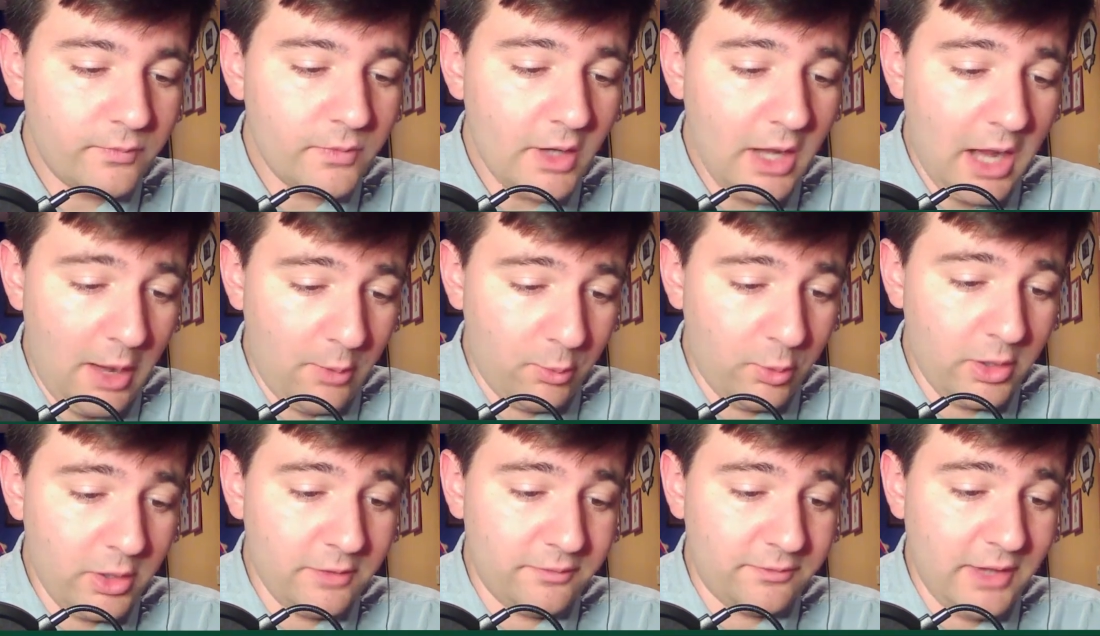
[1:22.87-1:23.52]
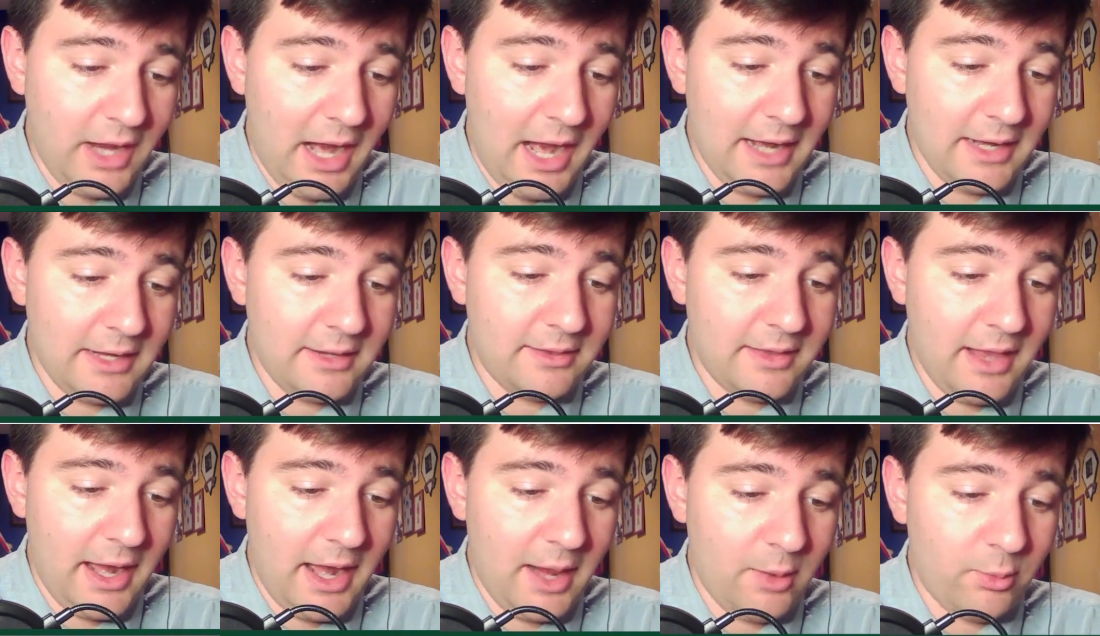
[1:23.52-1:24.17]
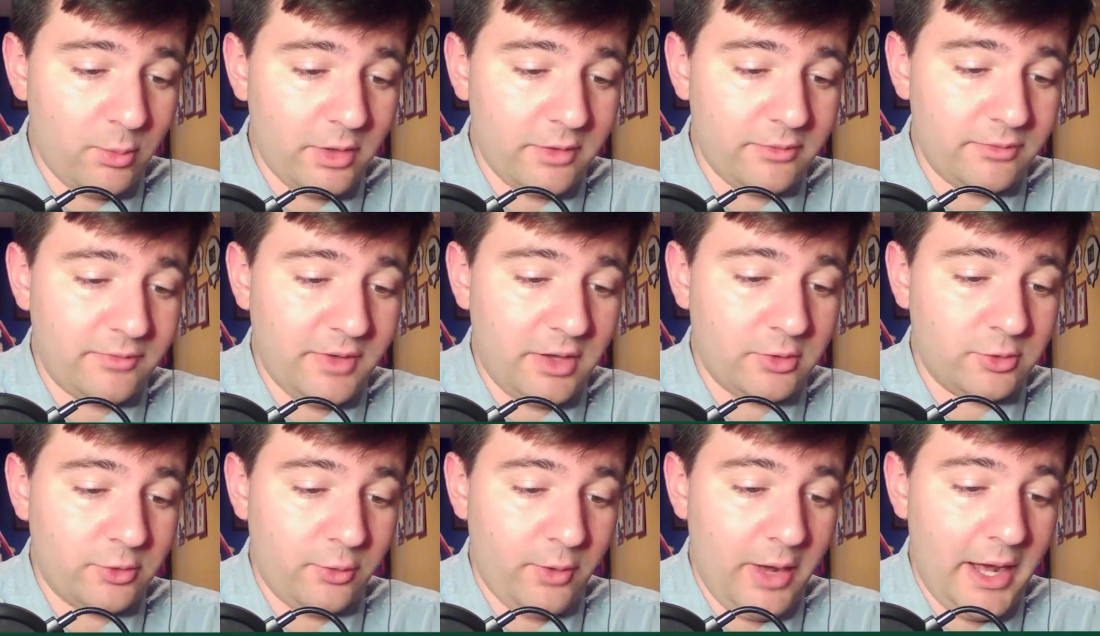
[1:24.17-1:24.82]
I would have died, that I would have
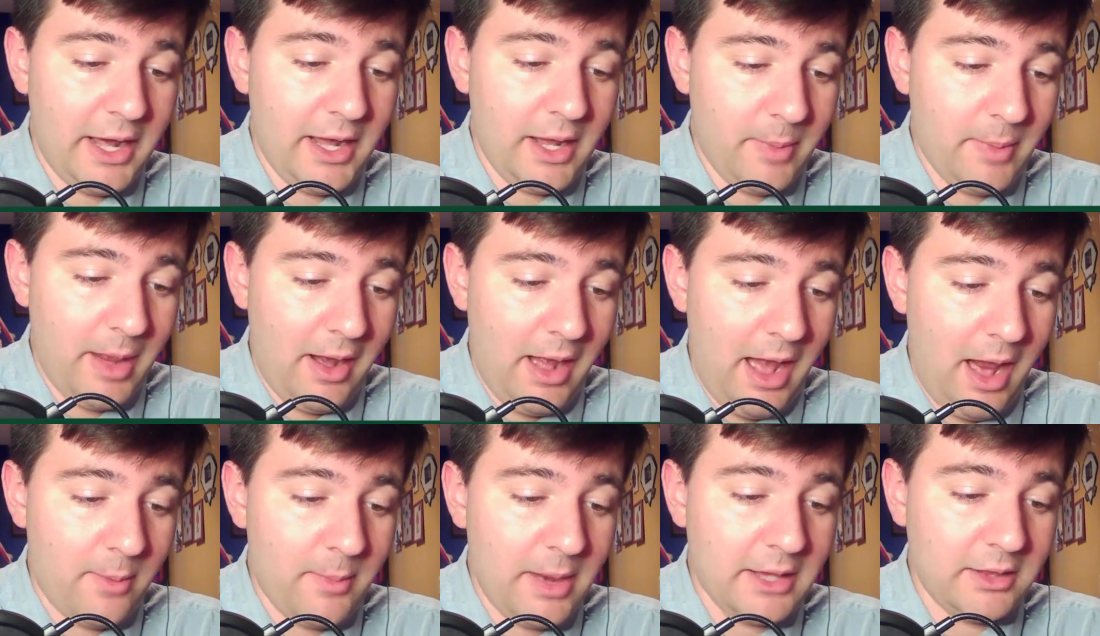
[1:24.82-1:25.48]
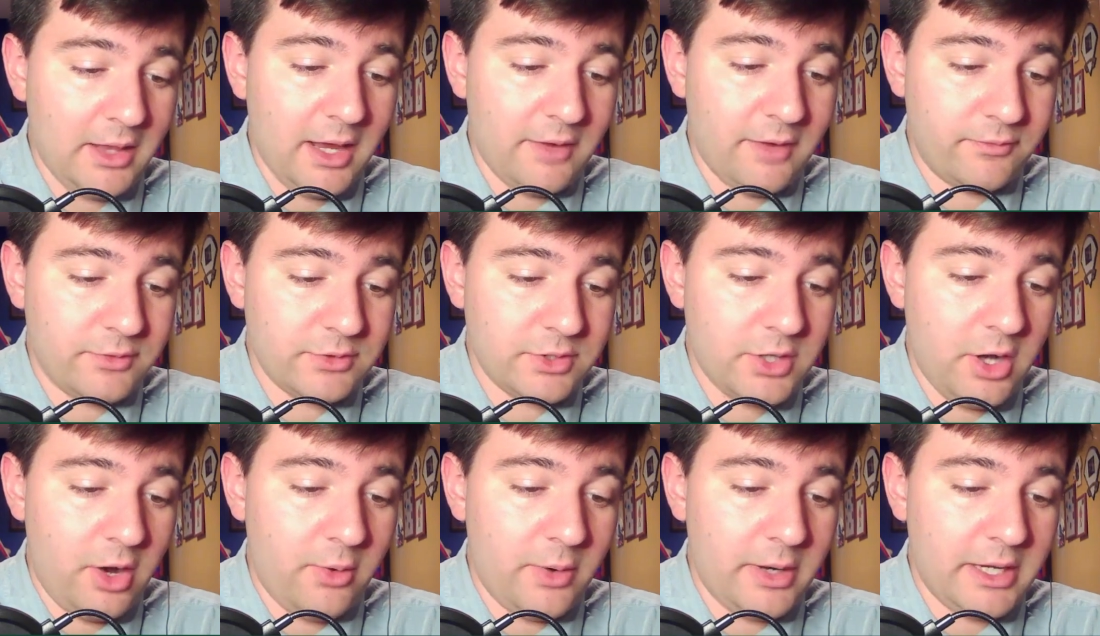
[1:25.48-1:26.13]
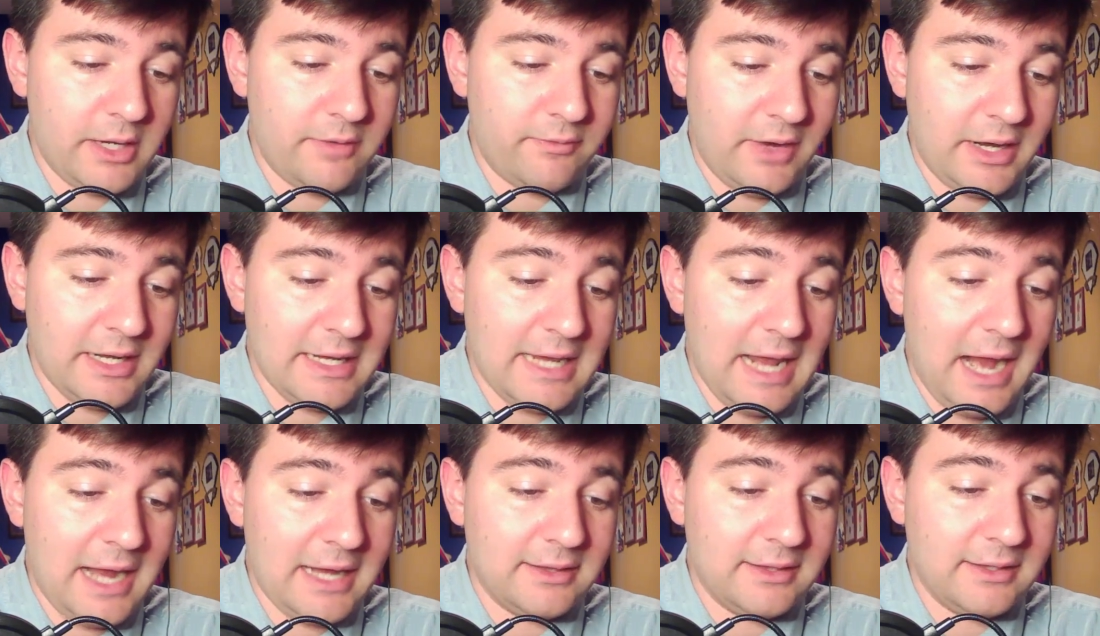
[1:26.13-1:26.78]
felt great about how my life was going if I
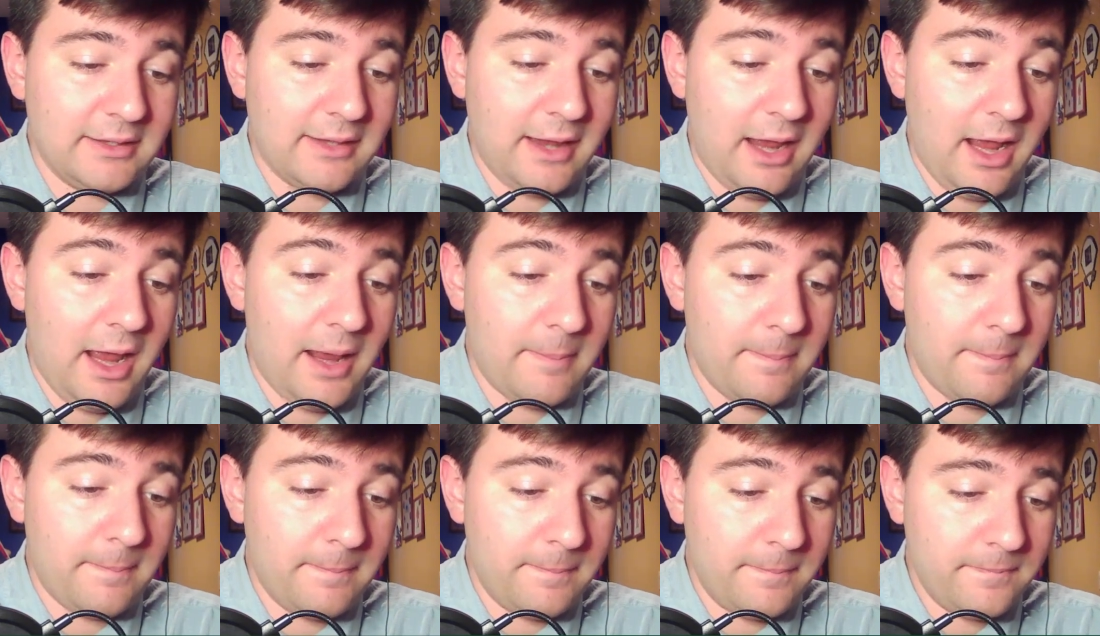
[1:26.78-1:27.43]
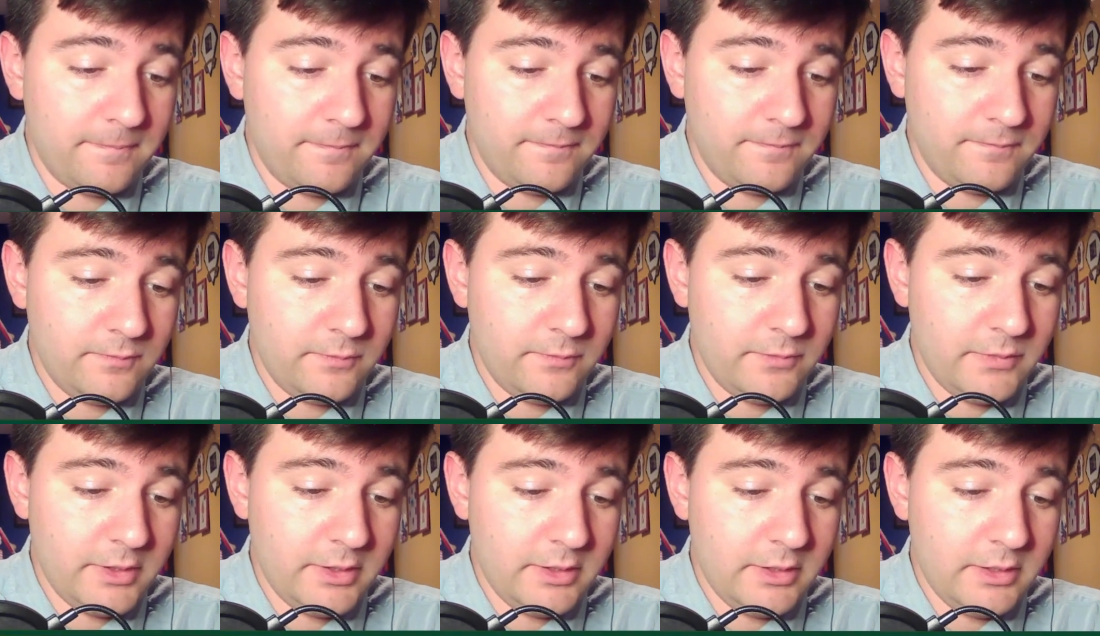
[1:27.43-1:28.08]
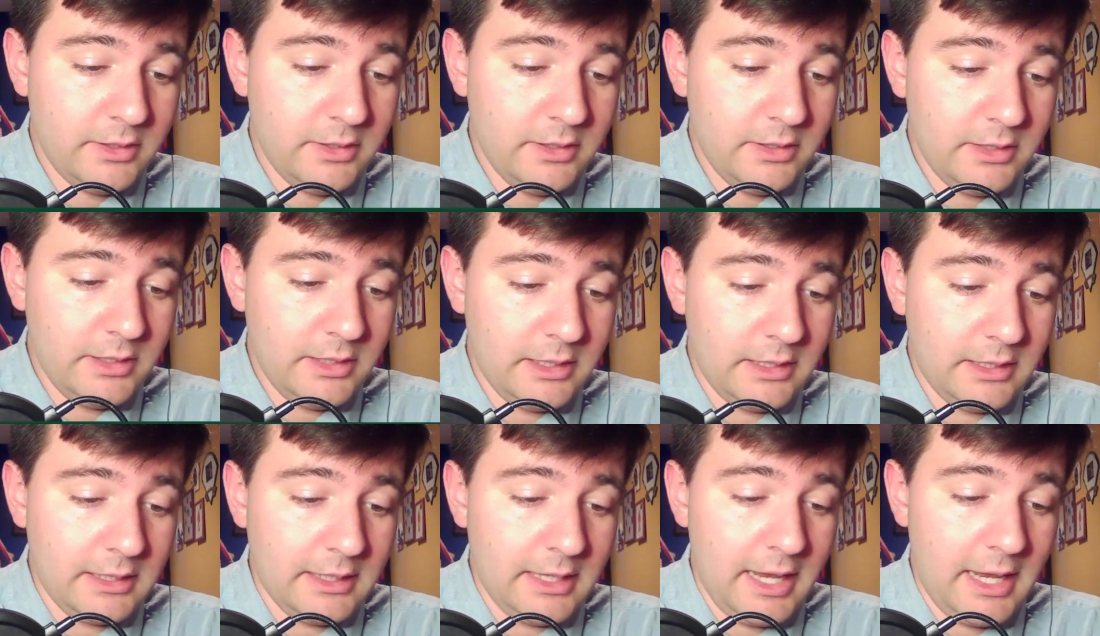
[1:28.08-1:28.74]
died at the time
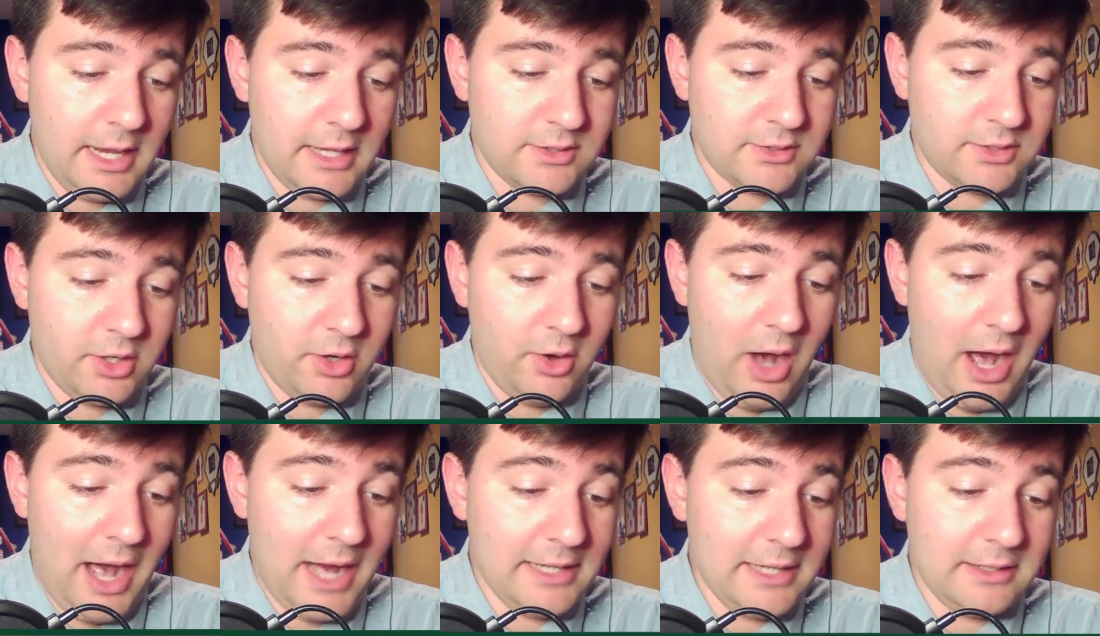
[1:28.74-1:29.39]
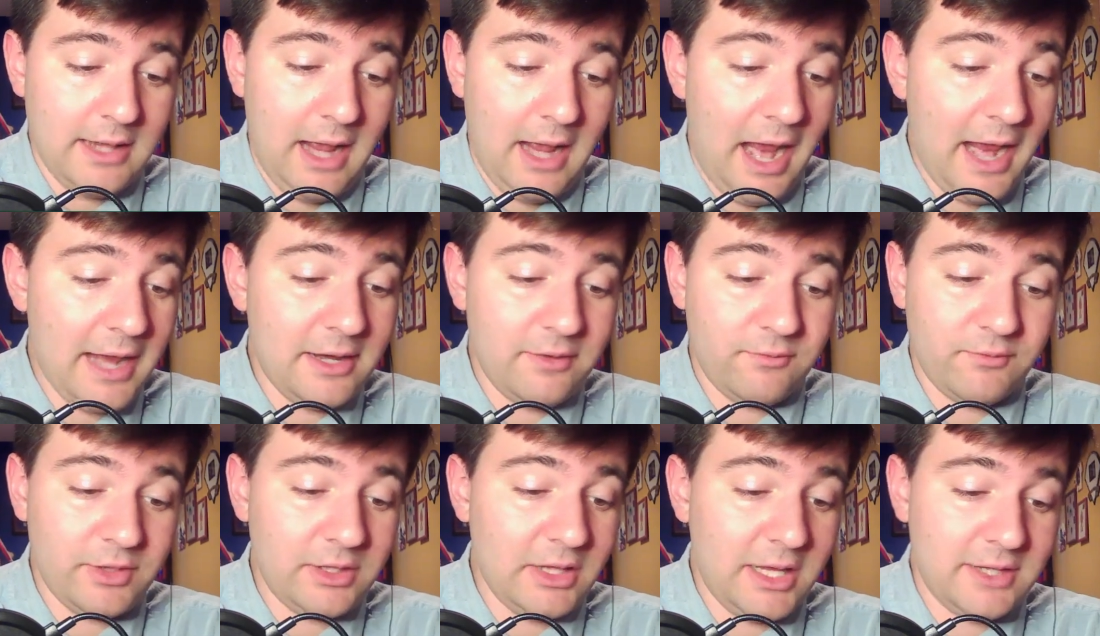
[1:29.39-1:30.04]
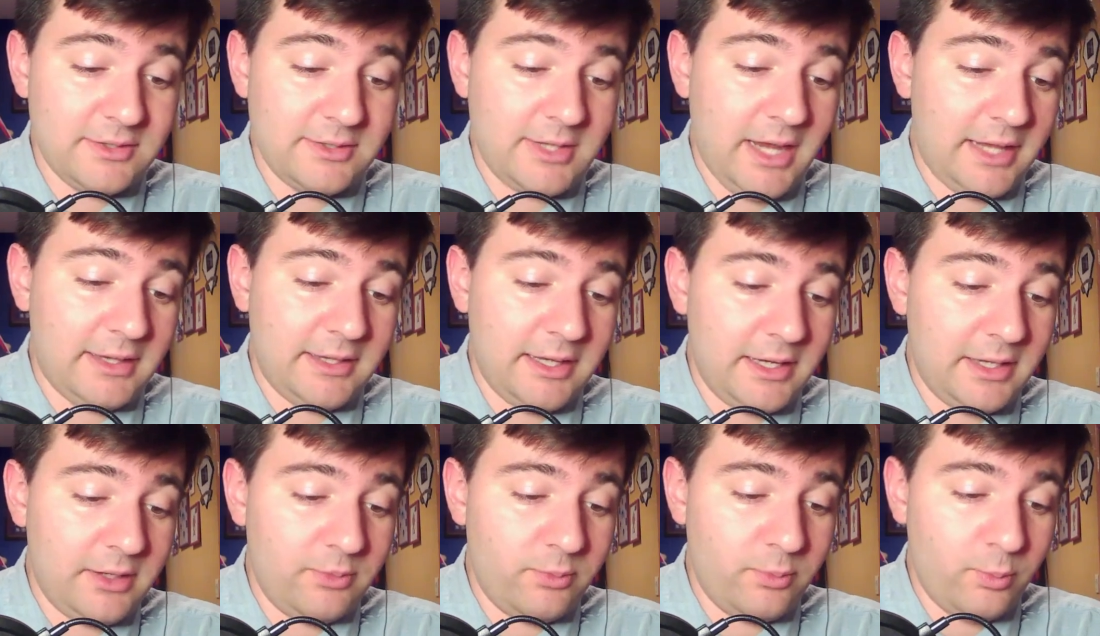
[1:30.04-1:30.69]
yeah, so I I didn't realize that that
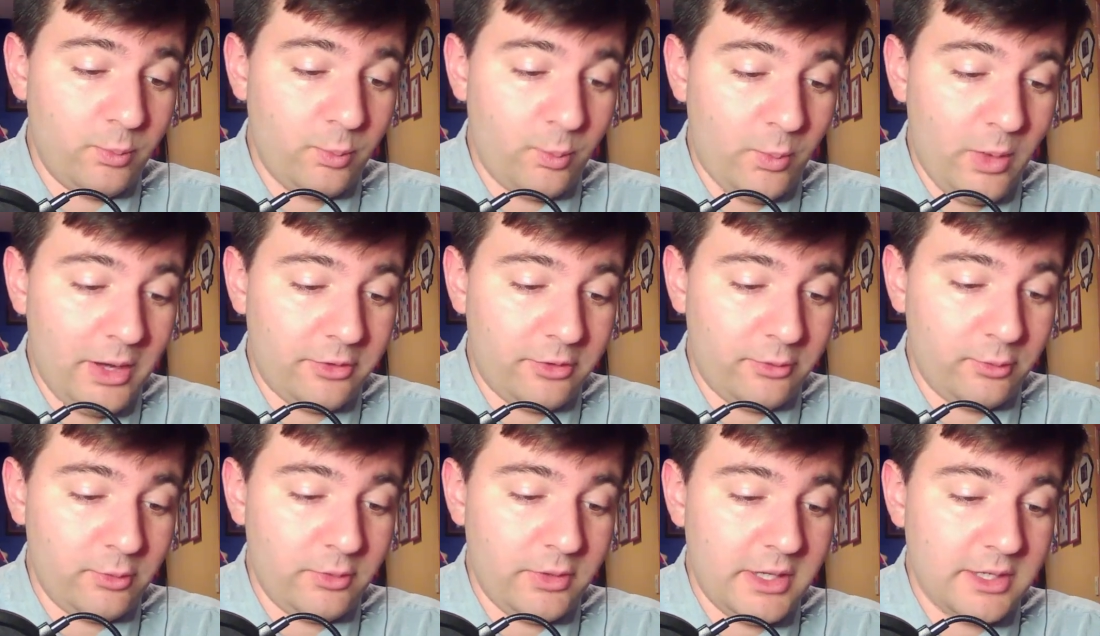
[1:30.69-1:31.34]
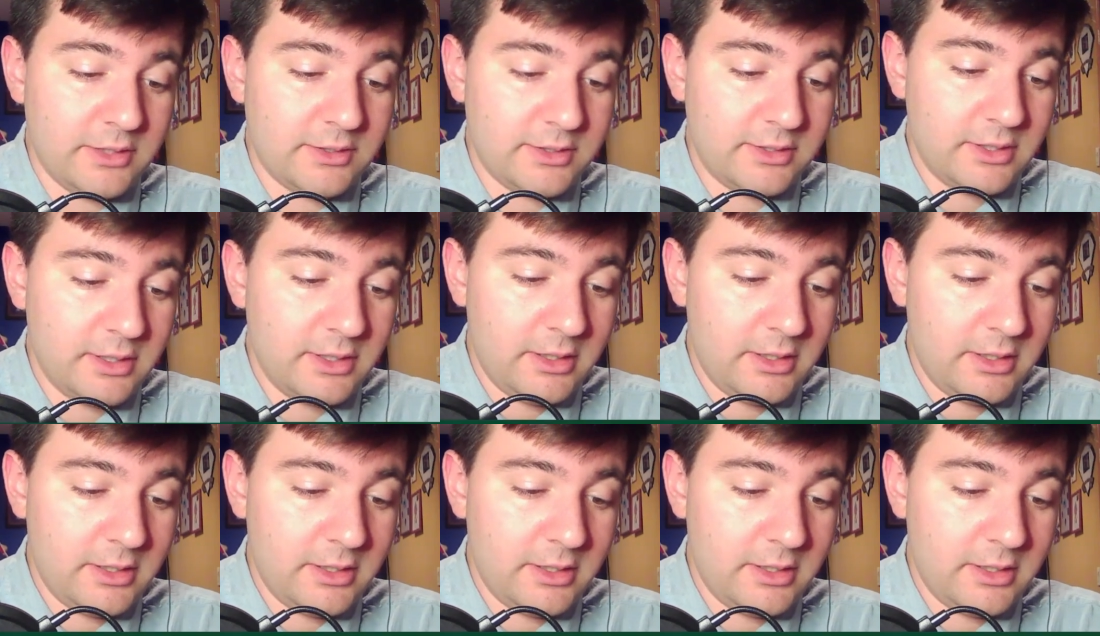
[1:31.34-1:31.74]
he went through this,